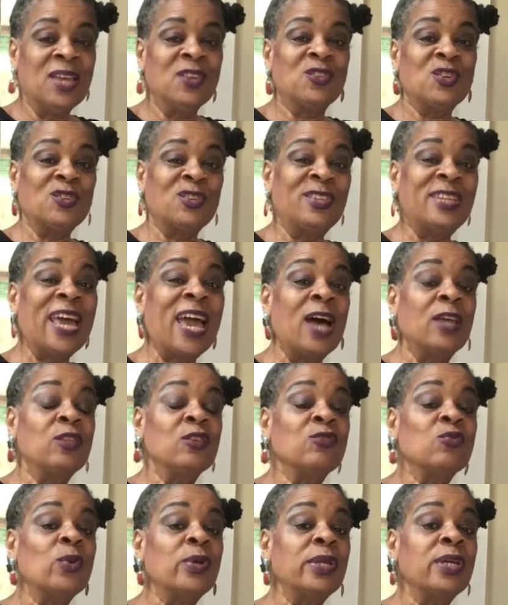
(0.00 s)
So today I
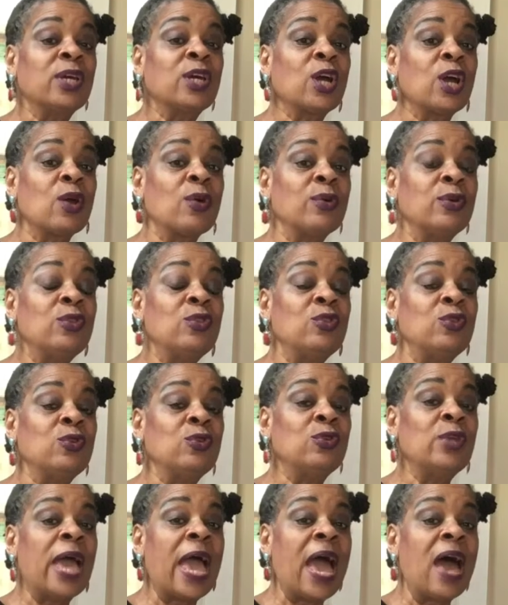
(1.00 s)
just want to encourage
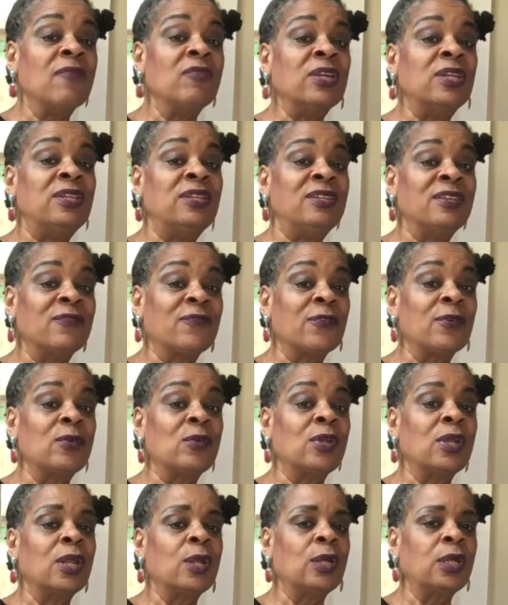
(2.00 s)
you to have a different
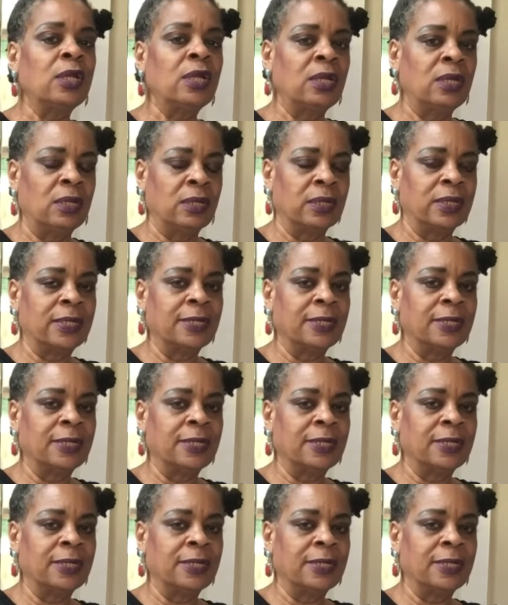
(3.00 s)
look.